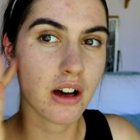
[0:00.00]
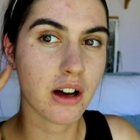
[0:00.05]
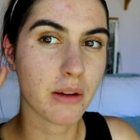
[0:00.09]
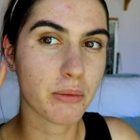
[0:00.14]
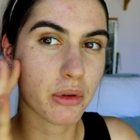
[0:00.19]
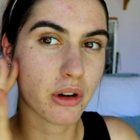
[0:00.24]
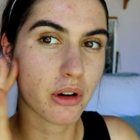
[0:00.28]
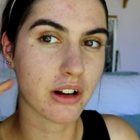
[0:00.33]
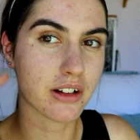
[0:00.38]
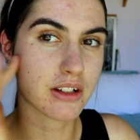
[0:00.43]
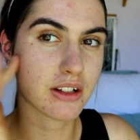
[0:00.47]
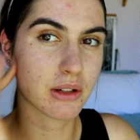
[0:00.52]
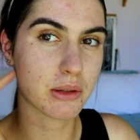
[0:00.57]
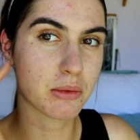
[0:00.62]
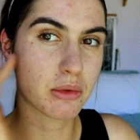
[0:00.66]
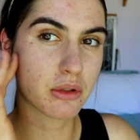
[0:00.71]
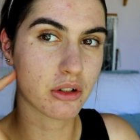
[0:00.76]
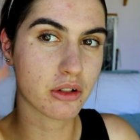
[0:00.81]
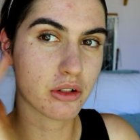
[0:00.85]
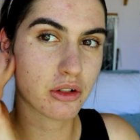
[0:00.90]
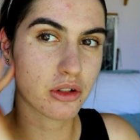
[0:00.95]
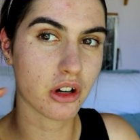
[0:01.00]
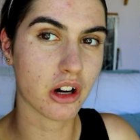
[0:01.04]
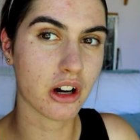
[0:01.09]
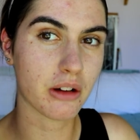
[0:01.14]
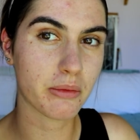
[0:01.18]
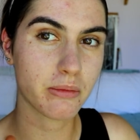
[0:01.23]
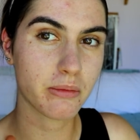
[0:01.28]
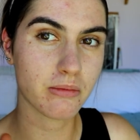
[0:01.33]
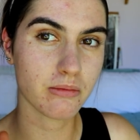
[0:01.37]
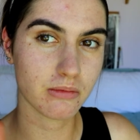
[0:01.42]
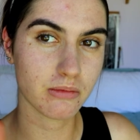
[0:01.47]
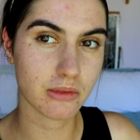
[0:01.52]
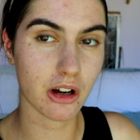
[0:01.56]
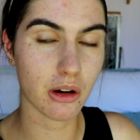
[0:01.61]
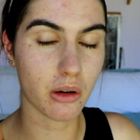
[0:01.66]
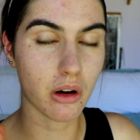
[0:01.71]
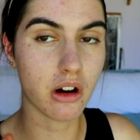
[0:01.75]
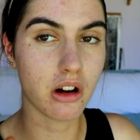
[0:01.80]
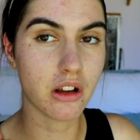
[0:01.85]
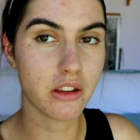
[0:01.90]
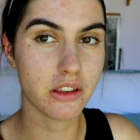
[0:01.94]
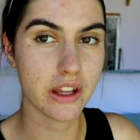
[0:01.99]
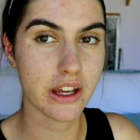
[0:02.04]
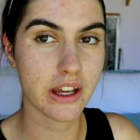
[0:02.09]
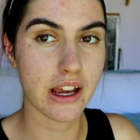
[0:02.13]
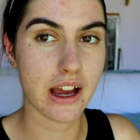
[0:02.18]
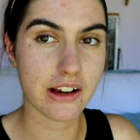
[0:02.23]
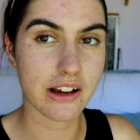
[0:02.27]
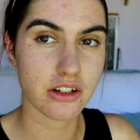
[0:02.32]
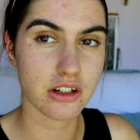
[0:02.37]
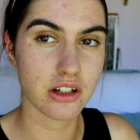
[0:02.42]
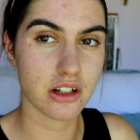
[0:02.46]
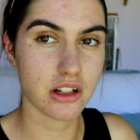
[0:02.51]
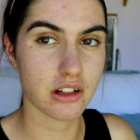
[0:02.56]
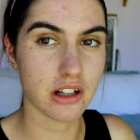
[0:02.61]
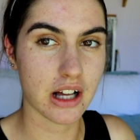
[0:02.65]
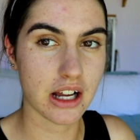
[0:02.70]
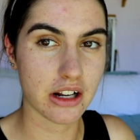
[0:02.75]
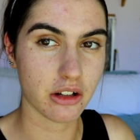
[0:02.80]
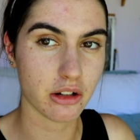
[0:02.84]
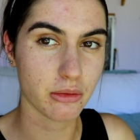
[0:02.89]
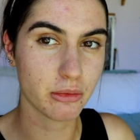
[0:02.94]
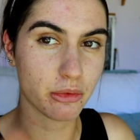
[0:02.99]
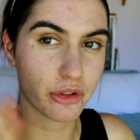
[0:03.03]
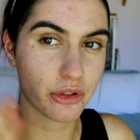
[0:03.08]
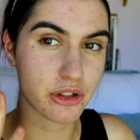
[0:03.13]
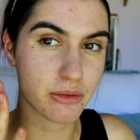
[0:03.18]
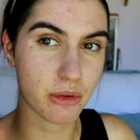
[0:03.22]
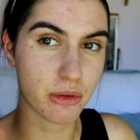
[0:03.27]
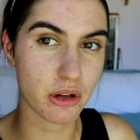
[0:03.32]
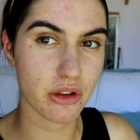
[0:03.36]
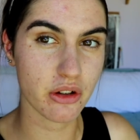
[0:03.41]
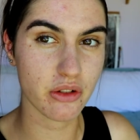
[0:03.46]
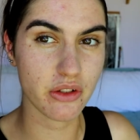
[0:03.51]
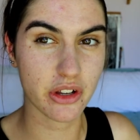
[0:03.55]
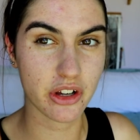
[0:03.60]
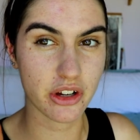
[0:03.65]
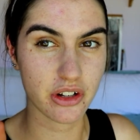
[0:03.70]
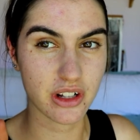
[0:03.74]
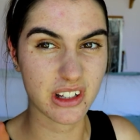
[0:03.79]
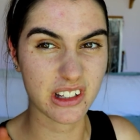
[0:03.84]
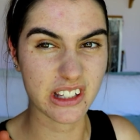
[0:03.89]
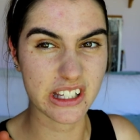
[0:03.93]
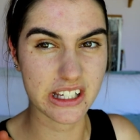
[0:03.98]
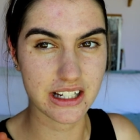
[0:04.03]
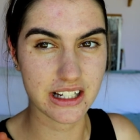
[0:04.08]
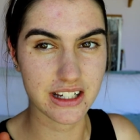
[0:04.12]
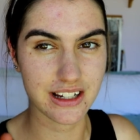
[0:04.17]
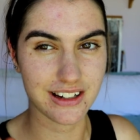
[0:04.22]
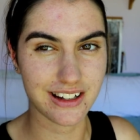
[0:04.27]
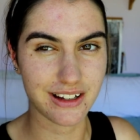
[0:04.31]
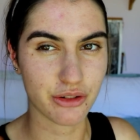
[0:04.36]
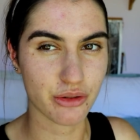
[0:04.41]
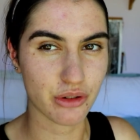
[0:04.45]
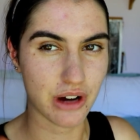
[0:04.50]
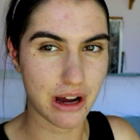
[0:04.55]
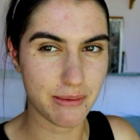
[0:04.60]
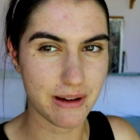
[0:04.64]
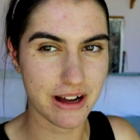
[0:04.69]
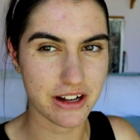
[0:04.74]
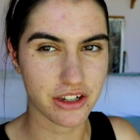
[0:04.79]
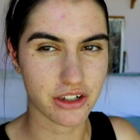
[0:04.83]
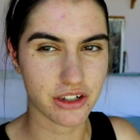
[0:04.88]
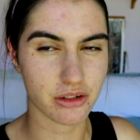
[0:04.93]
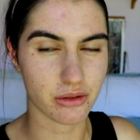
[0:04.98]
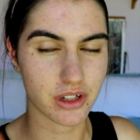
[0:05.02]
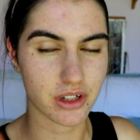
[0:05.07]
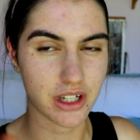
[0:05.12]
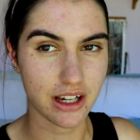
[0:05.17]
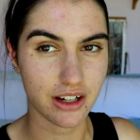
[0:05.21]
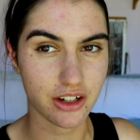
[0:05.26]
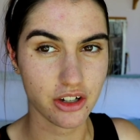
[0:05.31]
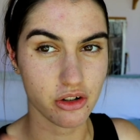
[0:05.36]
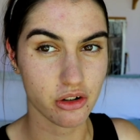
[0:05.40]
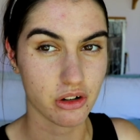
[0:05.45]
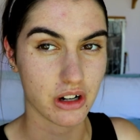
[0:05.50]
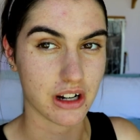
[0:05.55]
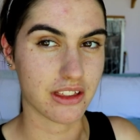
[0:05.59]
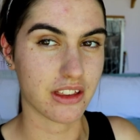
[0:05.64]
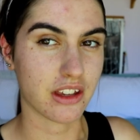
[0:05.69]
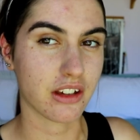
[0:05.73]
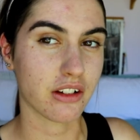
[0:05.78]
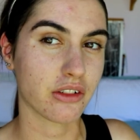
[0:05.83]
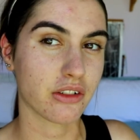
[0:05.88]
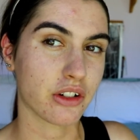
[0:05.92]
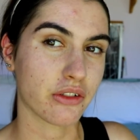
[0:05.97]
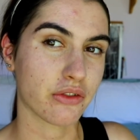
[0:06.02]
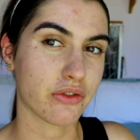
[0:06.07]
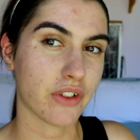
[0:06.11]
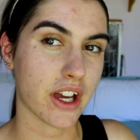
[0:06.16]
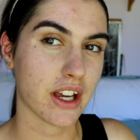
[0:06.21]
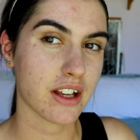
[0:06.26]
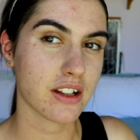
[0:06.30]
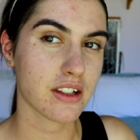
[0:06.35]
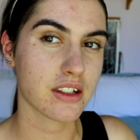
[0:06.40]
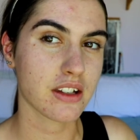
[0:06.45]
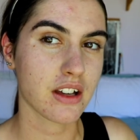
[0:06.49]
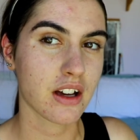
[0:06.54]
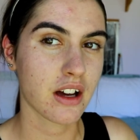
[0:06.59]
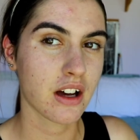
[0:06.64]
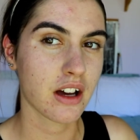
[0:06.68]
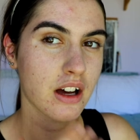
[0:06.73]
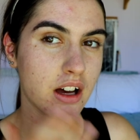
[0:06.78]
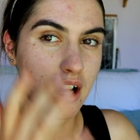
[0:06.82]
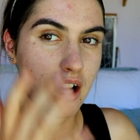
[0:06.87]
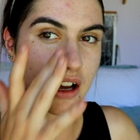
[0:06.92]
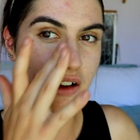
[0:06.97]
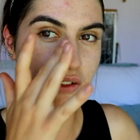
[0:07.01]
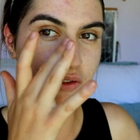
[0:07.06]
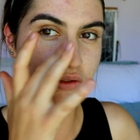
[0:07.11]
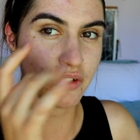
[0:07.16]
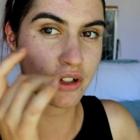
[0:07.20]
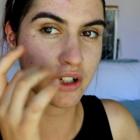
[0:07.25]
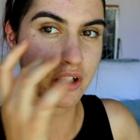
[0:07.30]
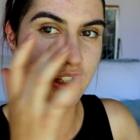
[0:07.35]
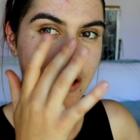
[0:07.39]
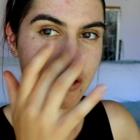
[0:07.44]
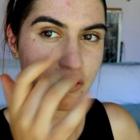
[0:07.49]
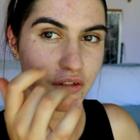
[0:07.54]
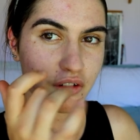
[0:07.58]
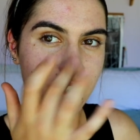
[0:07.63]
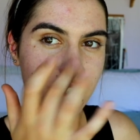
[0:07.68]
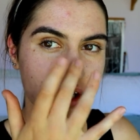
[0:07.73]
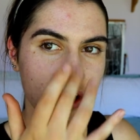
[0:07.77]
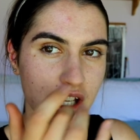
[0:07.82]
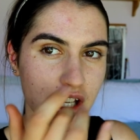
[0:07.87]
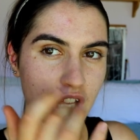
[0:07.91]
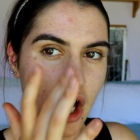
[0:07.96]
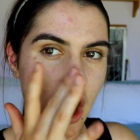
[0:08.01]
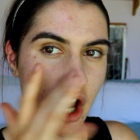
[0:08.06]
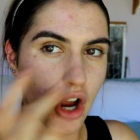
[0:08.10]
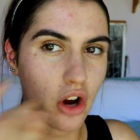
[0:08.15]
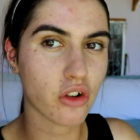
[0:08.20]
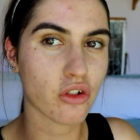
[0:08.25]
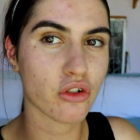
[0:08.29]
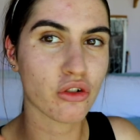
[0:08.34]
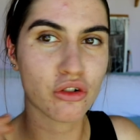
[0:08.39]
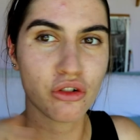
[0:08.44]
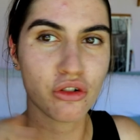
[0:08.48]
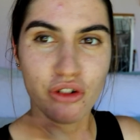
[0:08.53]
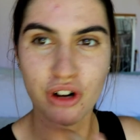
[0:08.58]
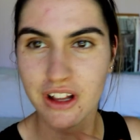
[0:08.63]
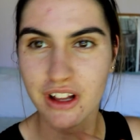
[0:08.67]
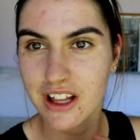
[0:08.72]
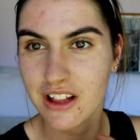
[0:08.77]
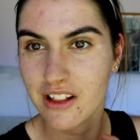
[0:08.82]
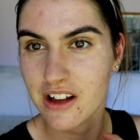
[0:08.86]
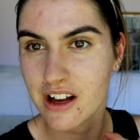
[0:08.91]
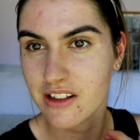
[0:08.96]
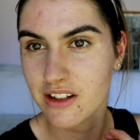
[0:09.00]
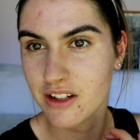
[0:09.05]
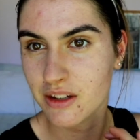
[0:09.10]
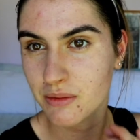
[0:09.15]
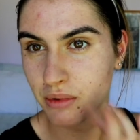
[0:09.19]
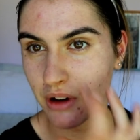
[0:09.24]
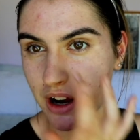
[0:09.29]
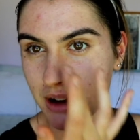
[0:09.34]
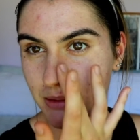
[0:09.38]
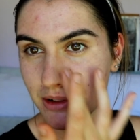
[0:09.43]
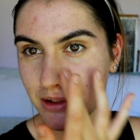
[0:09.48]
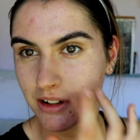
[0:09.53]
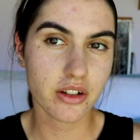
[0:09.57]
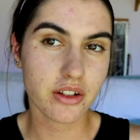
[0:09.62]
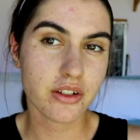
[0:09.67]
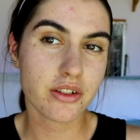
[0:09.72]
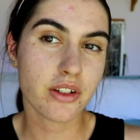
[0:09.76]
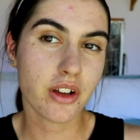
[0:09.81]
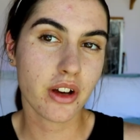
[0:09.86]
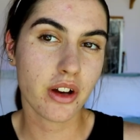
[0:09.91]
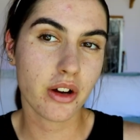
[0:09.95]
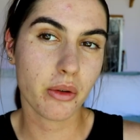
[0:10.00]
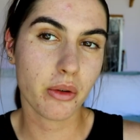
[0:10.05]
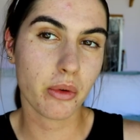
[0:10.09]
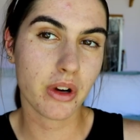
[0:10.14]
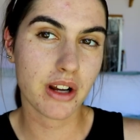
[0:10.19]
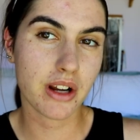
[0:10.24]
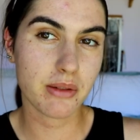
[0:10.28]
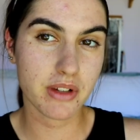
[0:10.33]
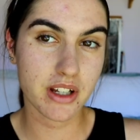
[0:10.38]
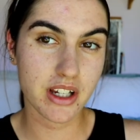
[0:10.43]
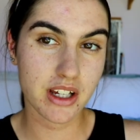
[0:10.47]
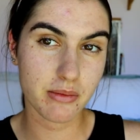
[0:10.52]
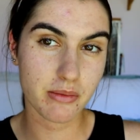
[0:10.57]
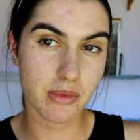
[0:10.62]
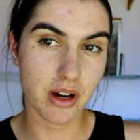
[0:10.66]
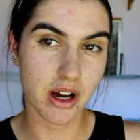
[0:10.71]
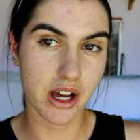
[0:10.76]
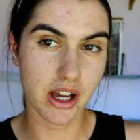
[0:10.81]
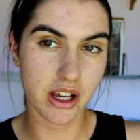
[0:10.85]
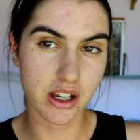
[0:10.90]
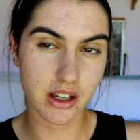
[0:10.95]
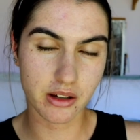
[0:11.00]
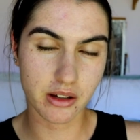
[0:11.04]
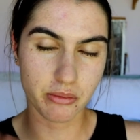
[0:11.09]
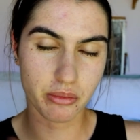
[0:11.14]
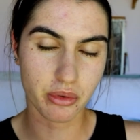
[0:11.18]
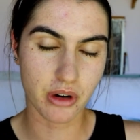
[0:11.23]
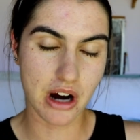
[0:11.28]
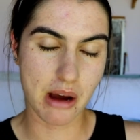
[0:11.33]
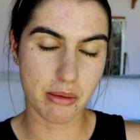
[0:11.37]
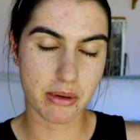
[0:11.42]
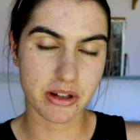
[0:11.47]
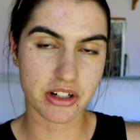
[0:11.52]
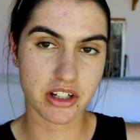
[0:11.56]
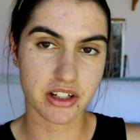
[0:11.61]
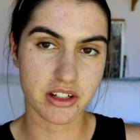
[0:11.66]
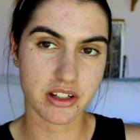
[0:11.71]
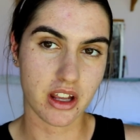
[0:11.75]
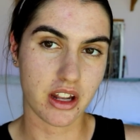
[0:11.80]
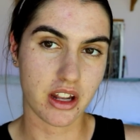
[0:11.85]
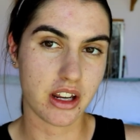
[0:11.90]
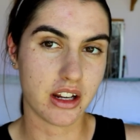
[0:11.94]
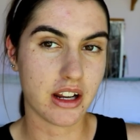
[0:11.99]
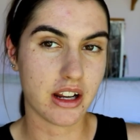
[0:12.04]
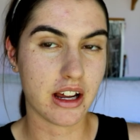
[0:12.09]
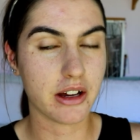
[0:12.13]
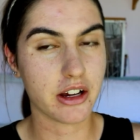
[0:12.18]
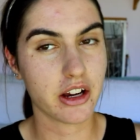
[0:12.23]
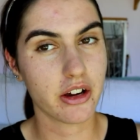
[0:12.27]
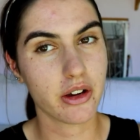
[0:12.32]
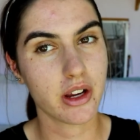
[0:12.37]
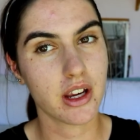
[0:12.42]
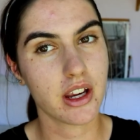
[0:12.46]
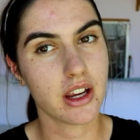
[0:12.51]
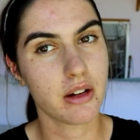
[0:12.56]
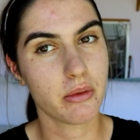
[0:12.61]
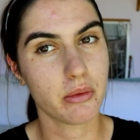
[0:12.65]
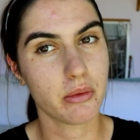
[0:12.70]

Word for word: products that we put on top go on they actually glide a lot more smoother and they don't cling to any dry patches or texture or anything on your face. I really really really like this primer. So when I'm letting my primer just set in I go in